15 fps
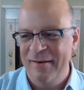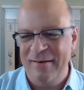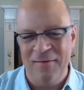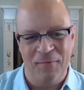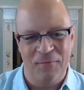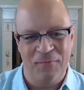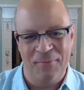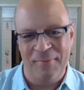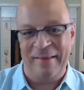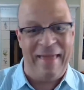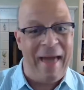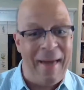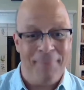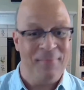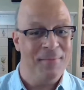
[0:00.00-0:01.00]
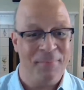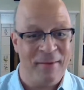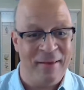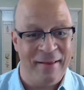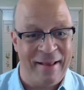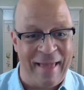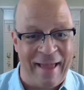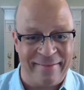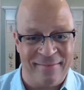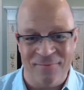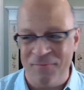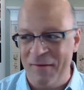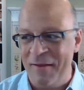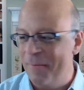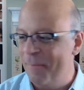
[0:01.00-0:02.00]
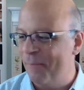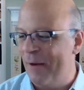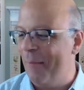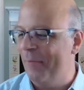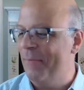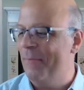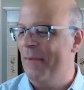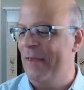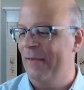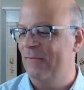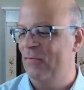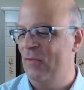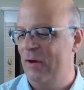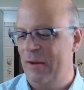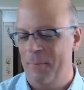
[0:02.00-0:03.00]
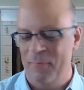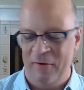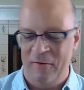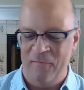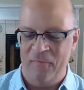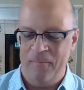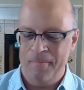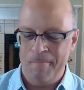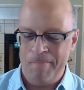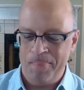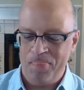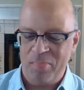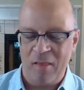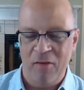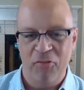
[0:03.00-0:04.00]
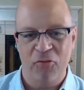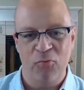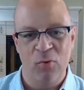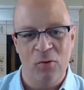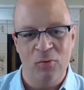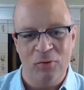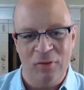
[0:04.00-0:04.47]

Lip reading: different from the Captain Piet action figure, probably because of the number of throat